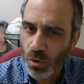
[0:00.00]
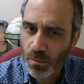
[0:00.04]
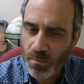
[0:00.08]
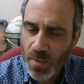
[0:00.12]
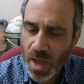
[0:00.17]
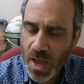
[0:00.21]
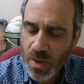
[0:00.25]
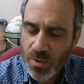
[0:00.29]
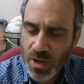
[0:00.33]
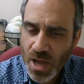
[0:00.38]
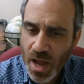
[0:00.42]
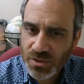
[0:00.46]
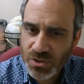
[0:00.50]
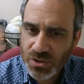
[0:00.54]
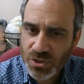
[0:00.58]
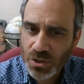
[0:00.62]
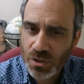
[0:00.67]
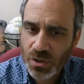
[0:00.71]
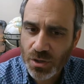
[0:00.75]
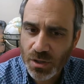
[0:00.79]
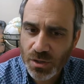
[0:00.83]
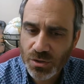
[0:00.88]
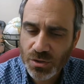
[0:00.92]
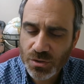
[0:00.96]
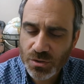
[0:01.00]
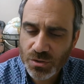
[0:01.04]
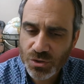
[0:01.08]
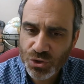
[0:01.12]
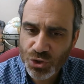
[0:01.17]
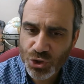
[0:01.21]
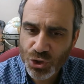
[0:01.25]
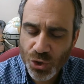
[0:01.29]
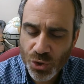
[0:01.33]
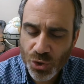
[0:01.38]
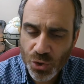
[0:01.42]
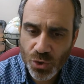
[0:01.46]
Maybe I took
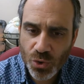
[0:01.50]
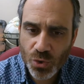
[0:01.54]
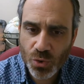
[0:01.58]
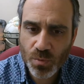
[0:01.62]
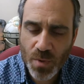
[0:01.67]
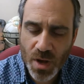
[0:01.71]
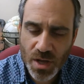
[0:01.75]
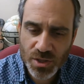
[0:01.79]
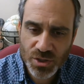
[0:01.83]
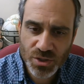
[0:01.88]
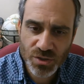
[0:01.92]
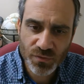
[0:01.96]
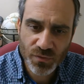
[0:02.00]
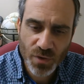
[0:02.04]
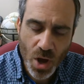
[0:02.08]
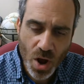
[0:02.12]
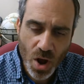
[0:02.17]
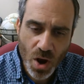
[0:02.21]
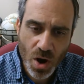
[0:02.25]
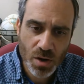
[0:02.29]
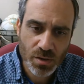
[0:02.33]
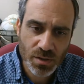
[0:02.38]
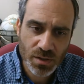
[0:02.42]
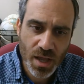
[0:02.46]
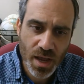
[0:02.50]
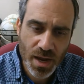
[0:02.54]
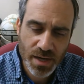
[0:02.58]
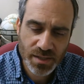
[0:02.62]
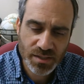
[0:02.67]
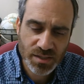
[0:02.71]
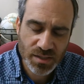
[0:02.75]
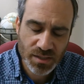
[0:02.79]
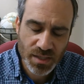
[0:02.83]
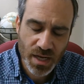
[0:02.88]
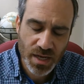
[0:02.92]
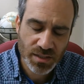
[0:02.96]
too much of a hardline
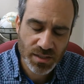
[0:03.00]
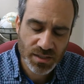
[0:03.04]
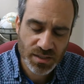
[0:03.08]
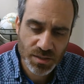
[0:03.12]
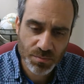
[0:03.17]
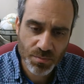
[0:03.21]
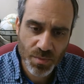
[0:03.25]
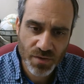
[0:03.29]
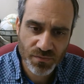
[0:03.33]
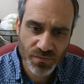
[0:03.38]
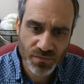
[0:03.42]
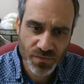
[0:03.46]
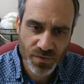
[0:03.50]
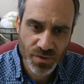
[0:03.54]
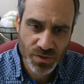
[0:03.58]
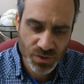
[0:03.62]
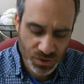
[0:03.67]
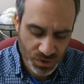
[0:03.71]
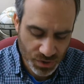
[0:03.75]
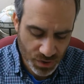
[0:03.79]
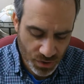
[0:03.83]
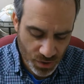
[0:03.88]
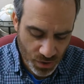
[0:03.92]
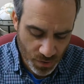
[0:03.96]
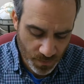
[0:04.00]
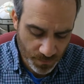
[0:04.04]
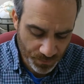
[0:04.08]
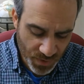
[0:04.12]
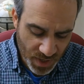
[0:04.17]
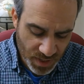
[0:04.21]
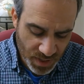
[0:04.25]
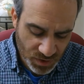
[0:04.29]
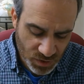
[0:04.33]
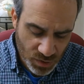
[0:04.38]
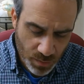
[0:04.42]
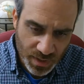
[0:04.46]
stance in my first term.
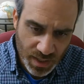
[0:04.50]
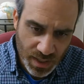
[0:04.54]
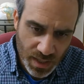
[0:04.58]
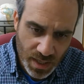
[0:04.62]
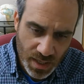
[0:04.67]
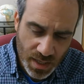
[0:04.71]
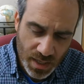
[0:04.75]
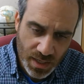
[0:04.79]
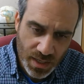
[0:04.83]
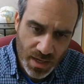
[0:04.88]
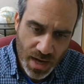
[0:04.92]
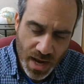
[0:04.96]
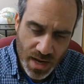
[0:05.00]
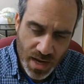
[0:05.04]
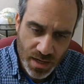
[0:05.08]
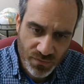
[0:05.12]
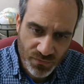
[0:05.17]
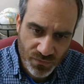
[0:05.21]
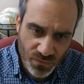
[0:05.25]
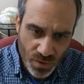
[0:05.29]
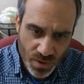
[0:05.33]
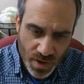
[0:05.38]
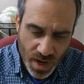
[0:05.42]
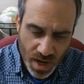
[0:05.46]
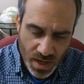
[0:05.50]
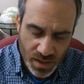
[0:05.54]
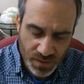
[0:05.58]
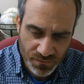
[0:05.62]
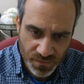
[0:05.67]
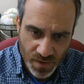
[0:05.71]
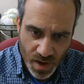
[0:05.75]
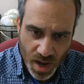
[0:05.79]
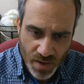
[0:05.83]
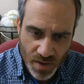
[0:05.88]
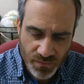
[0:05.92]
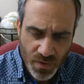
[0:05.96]
And so beginning in 84 and
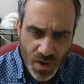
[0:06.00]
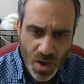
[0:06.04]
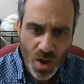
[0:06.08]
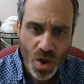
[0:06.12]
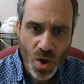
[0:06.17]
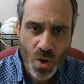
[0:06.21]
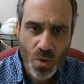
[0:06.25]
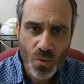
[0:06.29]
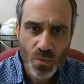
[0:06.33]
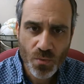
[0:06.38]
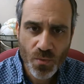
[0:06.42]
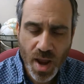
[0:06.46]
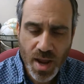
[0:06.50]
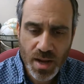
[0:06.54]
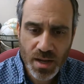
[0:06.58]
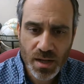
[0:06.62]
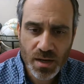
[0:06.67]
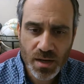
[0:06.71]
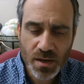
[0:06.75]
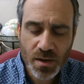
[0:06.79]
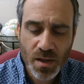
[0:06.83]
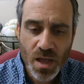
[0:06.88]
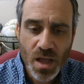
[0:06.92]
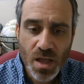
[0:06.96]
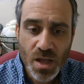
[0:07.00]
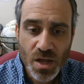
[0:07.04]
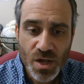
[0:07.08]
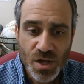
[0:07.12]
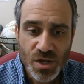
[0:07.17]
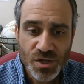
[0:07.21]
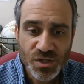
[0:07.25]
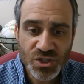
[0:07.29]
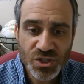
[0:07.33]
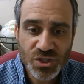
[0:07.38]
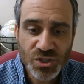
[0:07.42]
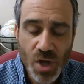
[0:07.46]
85, Reagan
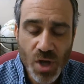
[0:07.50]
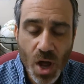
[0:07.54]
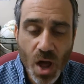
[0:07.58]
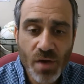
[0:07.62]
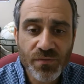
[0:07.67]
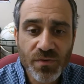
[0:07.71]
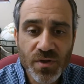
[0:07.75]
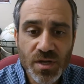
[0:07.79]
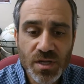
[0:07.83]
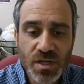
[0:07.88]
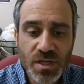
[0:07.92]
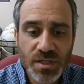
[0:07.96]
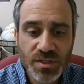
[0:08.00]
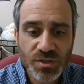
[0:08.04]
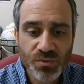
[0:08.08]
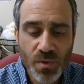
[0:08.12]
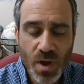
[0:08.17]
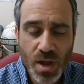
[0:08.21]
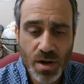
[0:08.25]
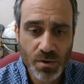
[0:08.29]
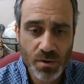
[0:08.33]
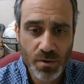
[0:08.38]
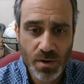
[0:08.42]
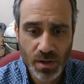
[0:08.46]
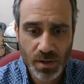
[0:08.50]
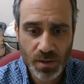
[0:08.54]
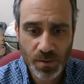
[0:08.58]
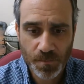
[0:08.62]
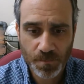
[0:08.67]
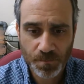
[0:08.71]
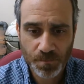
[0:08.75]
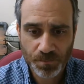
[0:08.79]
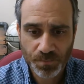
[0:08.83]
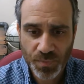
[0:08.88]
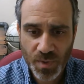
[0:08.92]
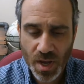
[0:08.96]
softened his rhetoric.
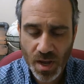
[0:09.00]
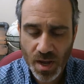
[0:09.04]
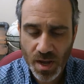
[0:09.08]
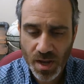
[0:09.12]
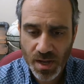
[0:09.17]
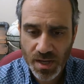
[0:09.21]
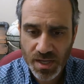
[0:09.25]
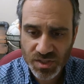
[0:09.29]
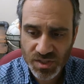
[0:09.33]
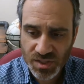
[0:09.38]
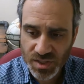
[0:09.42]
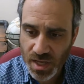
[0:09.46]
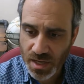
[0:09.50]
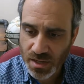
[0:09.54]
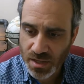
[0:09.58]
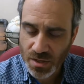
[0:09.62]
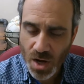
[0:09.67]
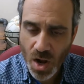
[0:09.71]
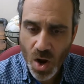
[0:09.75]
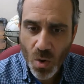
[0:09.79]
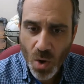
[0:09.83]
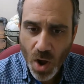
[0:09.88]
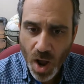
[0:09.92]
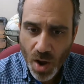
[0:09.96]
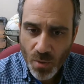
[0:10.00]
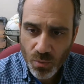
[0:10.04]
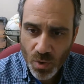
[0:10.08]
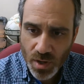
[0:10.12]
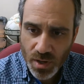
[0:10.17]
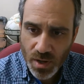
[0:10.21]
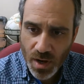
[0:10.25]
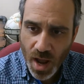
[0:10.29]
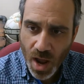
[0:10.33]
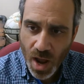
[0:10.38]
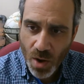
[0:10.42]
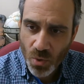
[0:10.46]
He said, no, I
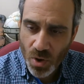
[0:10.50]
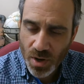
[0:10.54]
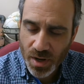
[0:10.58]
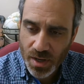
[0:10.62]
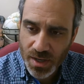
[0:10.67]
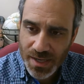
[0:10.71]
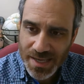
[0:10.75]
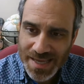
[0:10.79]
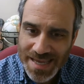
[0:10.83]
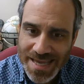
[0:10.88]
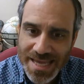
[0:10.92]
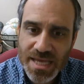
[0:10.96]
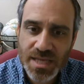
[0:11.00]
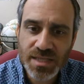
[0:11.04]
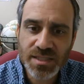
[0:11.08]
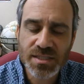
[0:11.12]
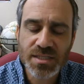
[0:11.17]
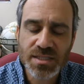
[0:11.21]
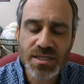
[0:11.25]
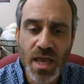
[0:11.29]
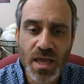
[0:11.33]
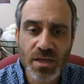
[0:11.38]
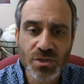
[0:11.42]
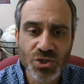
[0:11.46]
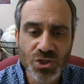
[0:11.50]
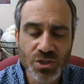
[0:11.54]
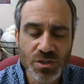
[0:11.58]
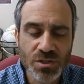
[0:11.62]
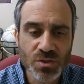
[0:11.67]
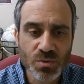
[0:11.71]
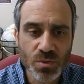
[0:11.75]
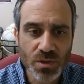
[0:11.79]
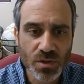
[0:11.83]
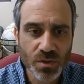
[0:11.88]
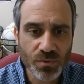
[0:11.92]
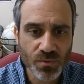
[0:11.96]
want to ease
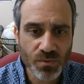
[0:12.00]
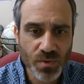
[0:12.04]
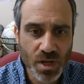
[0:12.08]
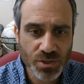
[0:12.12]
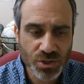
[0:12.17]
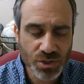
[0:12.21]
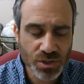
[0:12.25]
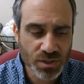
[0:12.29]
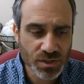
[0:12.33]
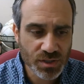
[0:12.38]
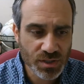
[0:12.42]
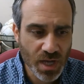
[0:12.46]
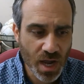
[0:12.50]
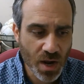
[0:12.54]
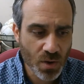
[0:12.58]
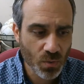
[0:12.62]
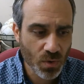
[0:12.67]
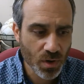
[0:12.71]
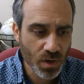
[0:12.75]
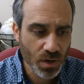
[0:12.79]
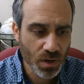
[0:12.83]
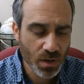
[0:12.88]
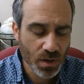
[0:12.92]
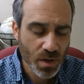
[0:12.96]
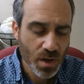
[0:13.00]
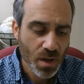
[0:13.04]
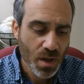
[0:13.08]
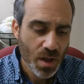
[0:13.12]
tensions with the Russians. I want to